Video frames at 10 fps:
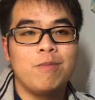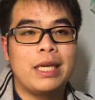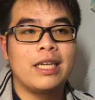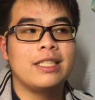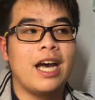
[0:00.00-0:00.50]

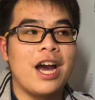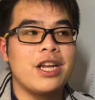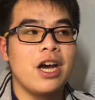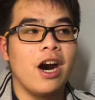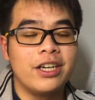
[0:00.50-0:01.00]
because
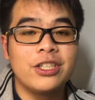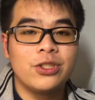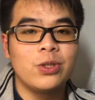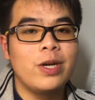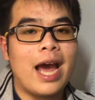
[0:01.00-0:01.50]
I
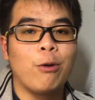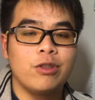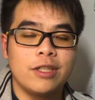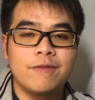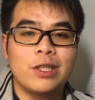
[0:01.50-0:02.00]
understood how
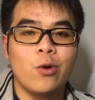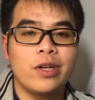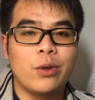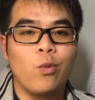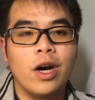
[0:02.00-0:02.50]

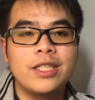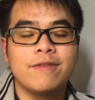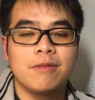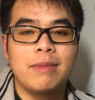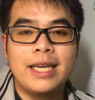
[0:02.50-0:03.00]
difficult it was
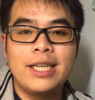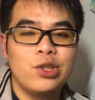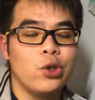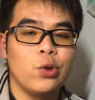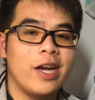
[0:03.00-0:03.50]
for me
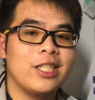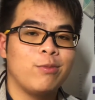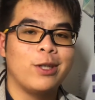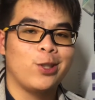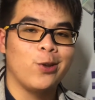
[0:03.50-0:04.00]
to do
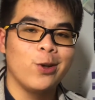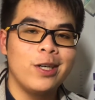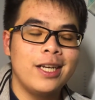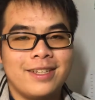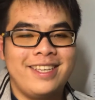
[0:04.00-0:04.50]
enterprise law.